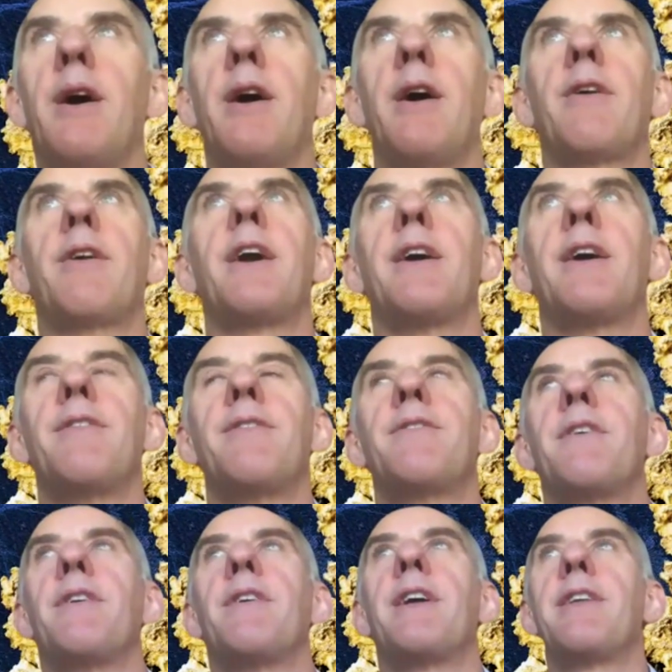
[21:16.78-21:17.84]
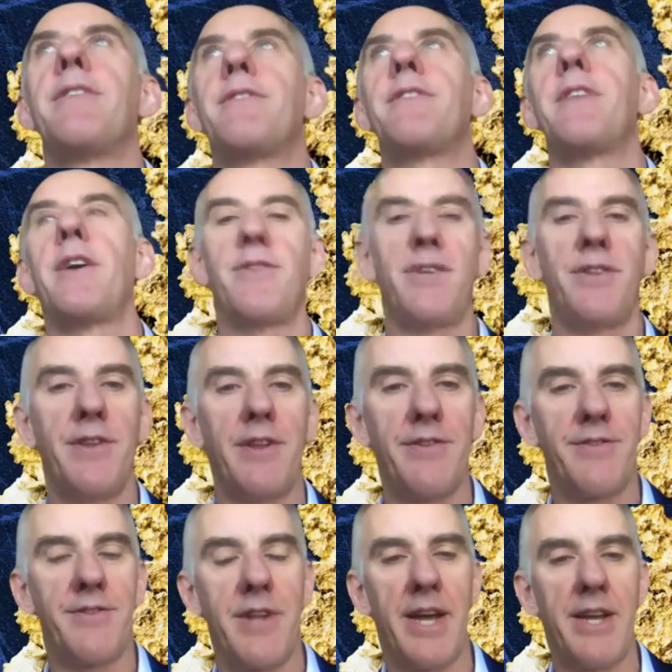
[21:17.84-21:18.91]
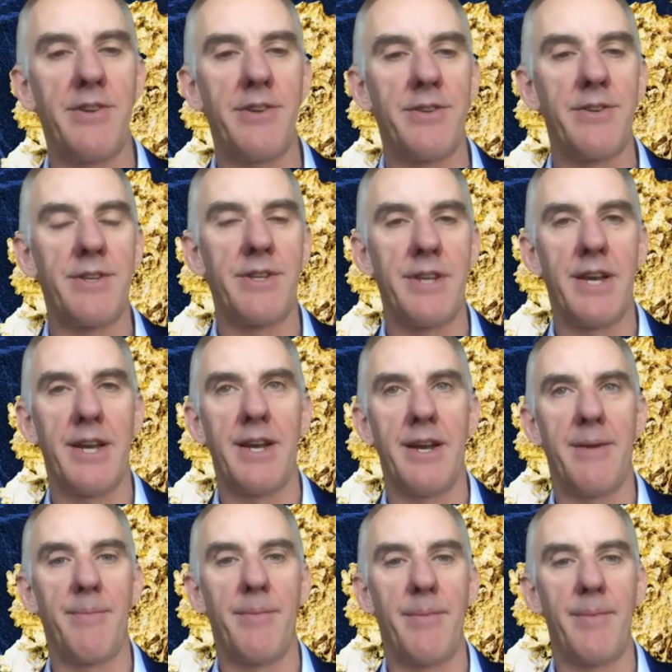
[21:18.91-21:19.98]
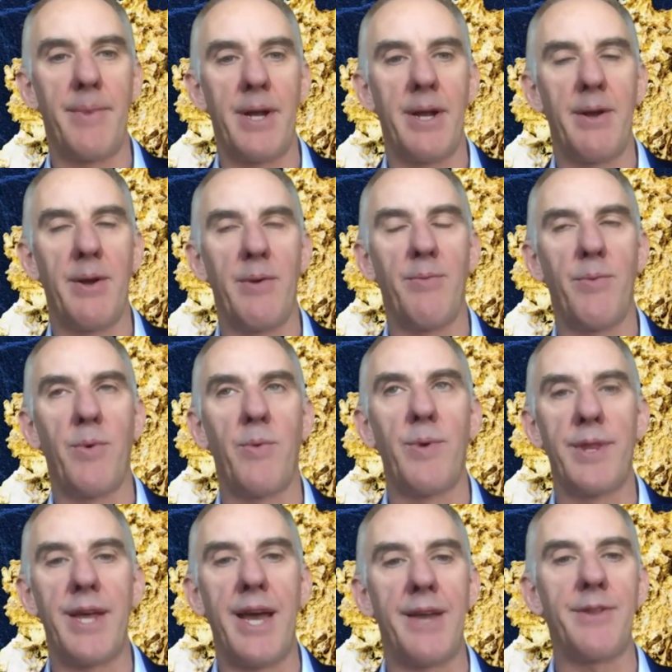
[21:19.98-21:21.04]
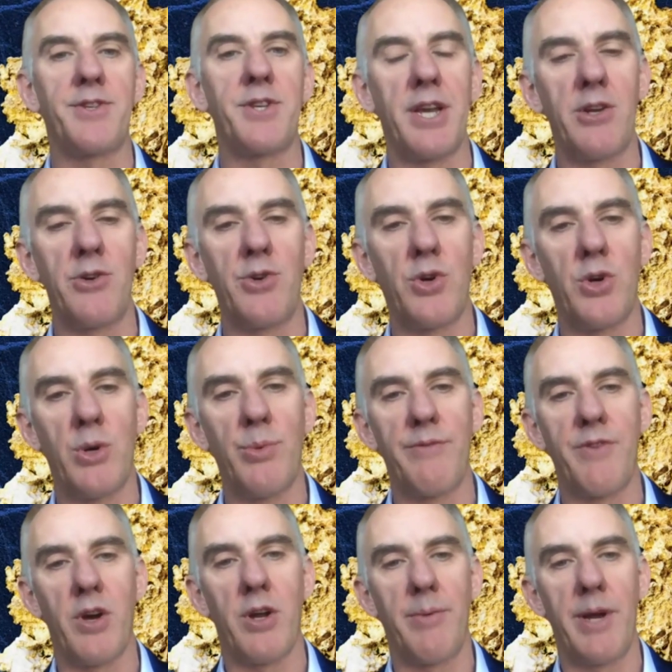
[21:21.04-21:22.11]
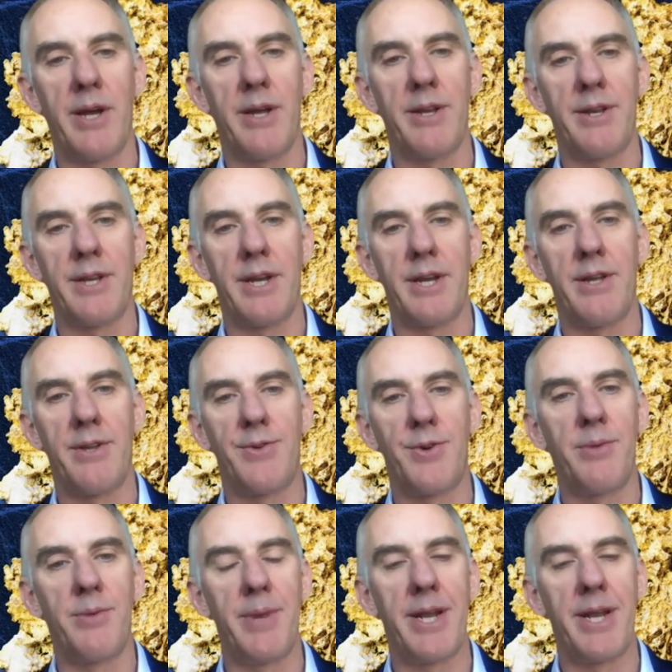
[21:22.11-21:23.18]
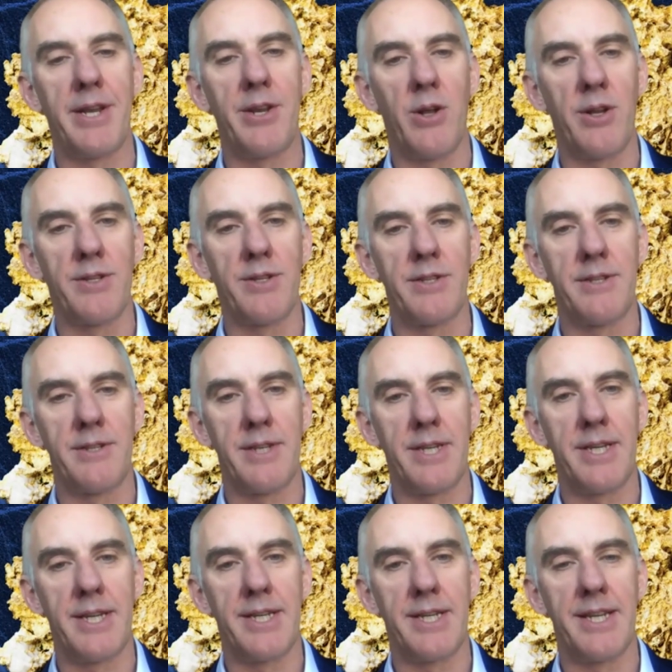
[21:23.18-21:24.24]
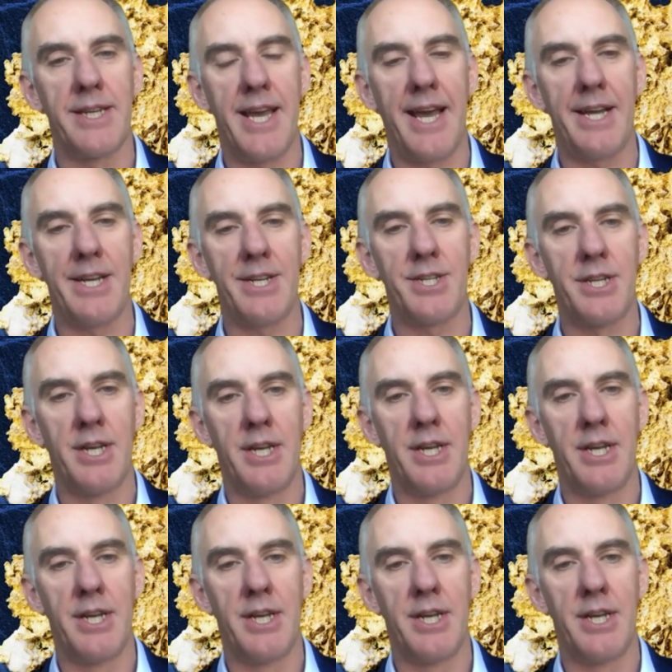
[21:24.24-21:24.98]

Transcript: Okay, so I'll answer those in stages. Without the second draw, we've got about $3 million in cash.